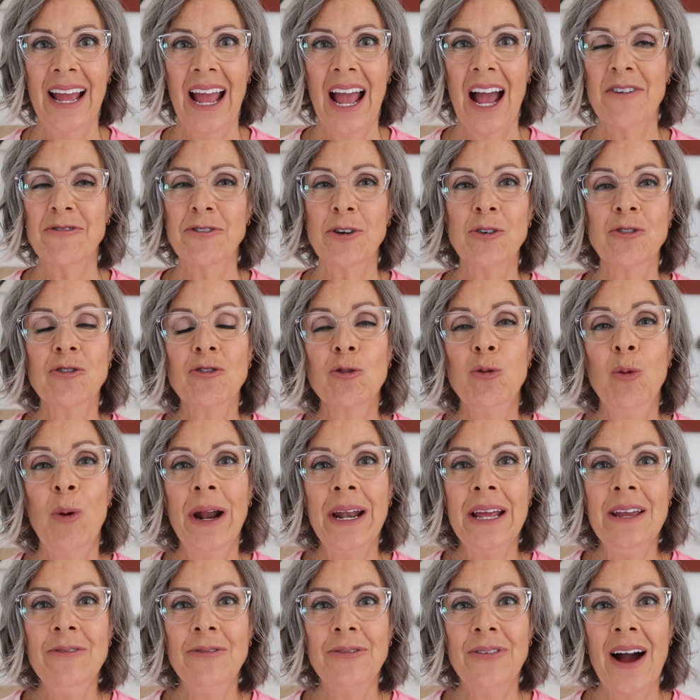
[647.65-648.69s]
after
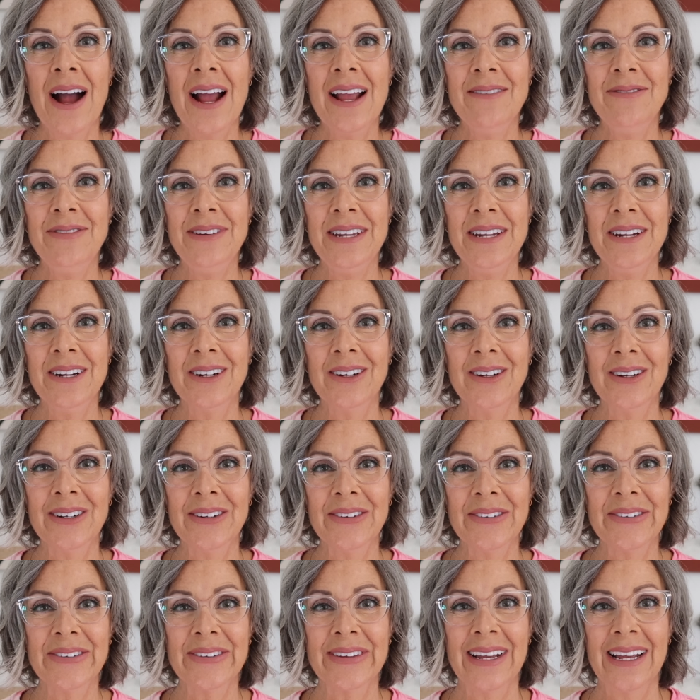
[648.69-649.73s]
25
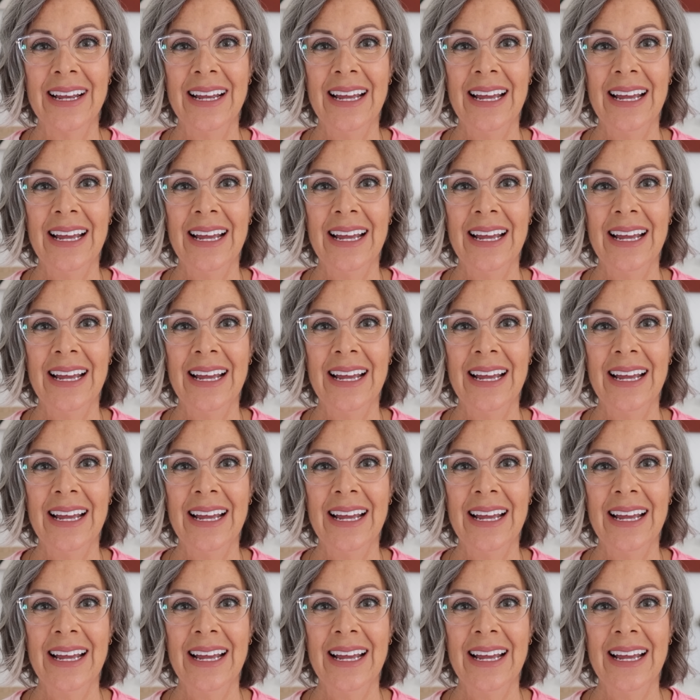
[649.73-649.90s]
years.